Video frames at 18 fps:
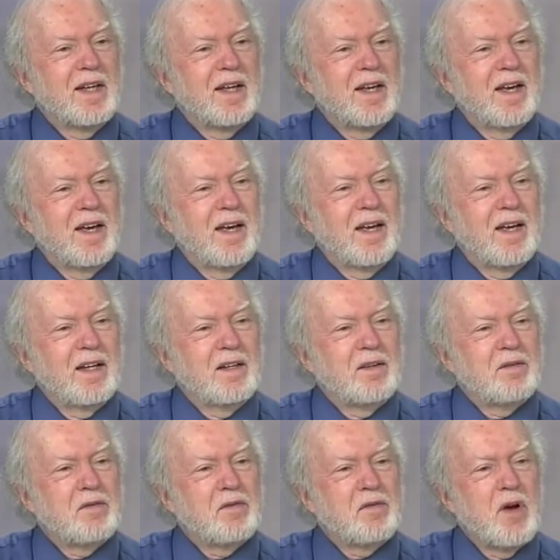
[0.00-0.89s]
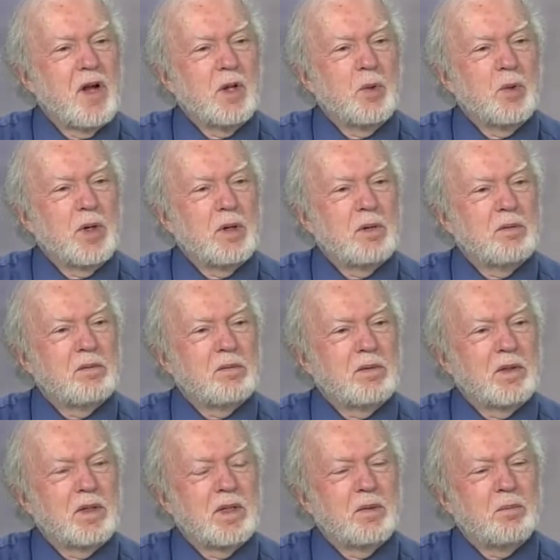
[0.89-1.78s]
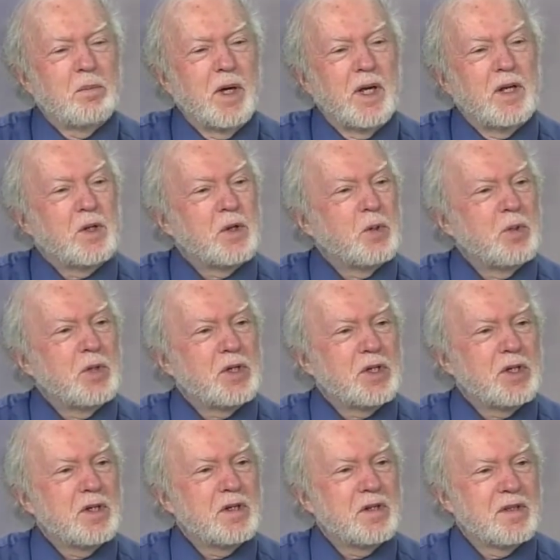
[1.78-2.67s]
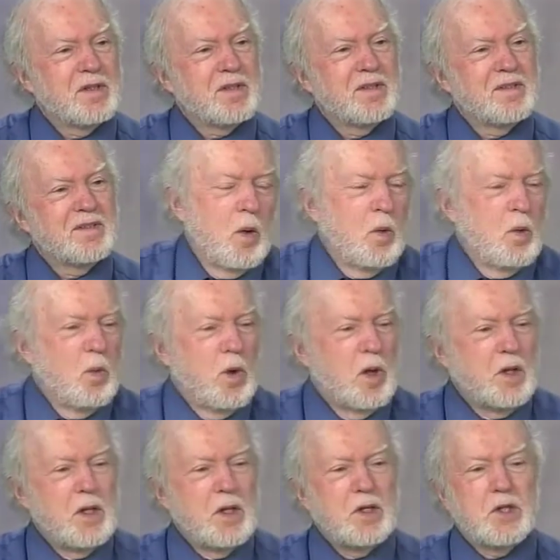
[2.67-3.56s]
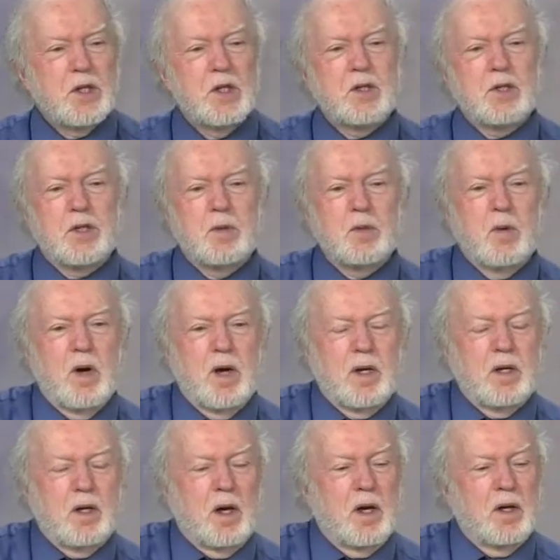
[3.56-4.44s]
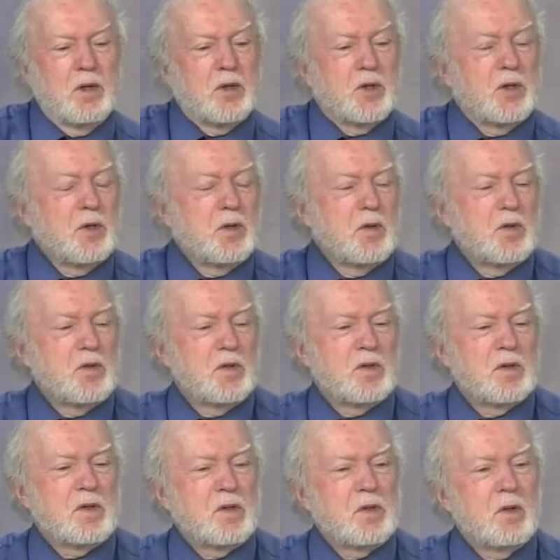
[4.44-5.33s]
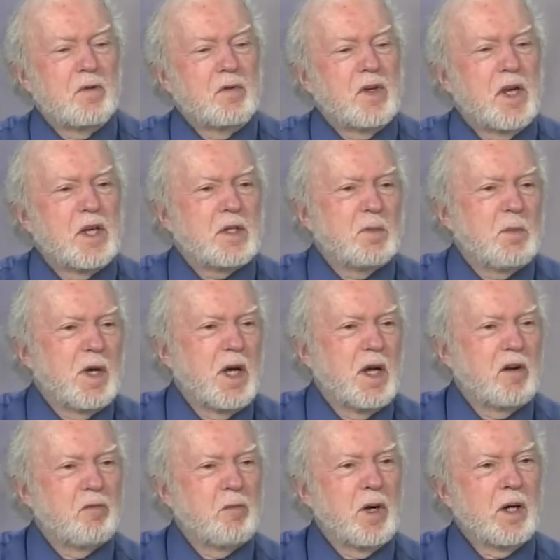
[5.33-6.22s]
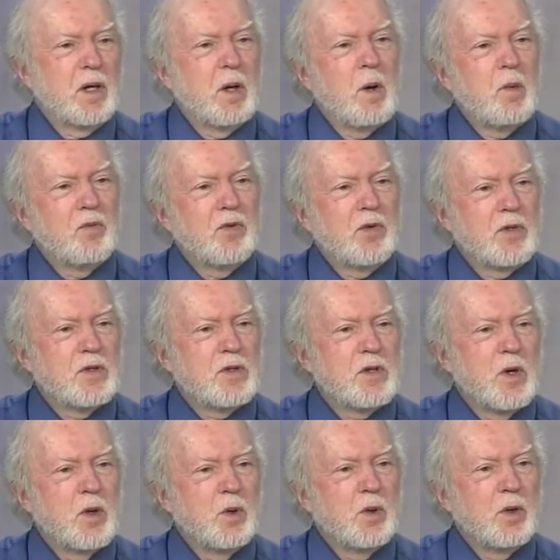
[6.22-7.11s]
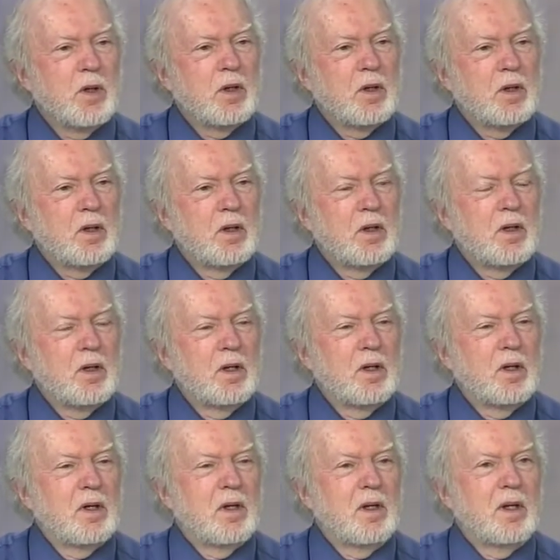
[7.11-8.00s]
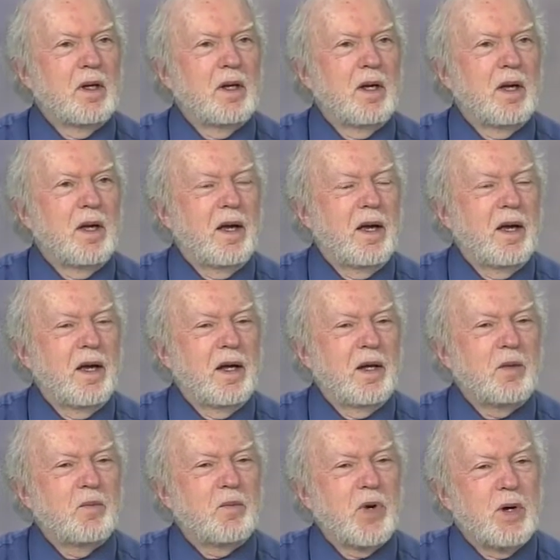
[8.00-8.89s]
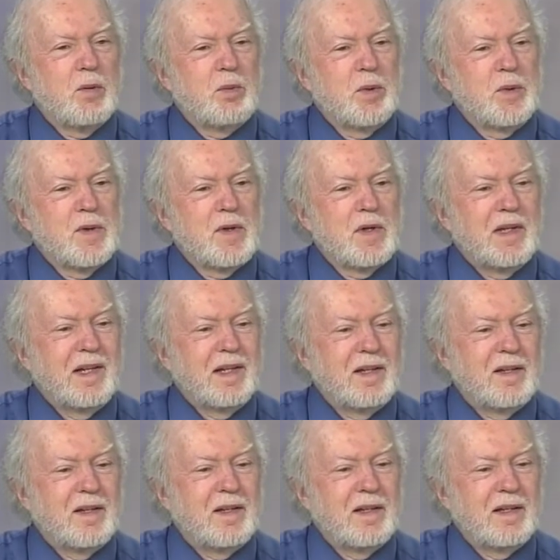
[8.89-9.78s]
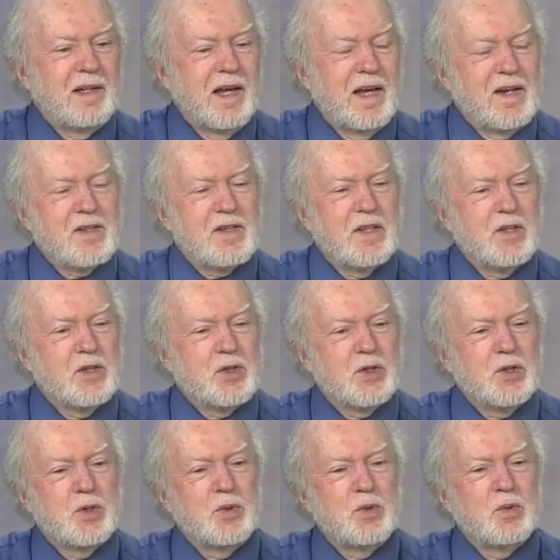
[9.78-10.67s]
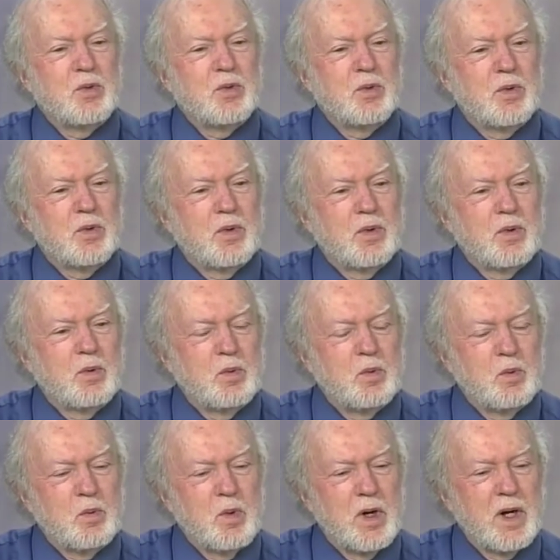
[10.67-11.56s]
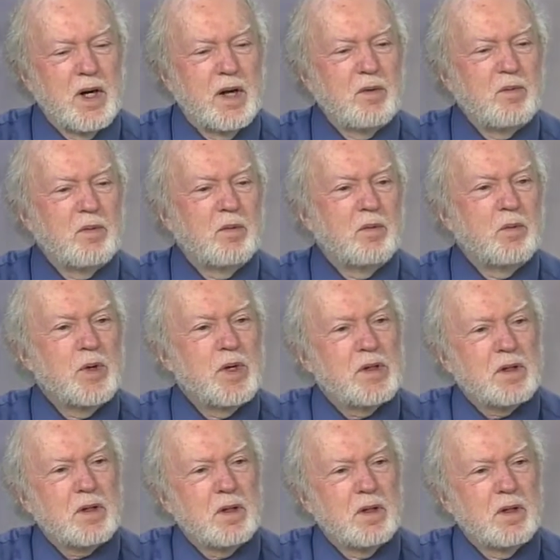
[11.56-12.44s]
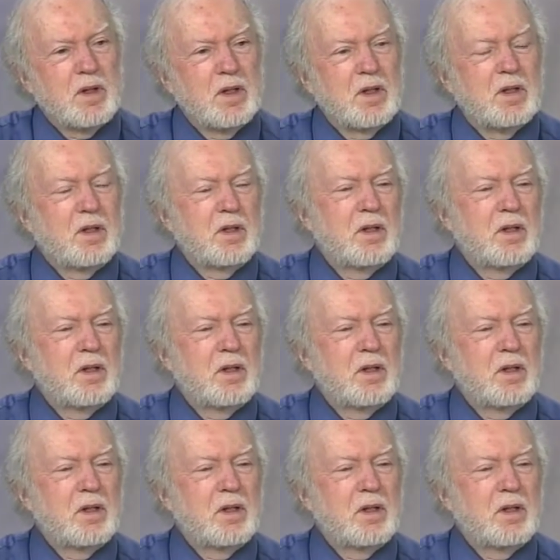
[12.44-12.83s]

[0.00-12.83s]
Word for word: and following my intuitions. Well, each issue I, I choose sort of gets me out of my comfort zone. And probably the, the last issue, the one I recently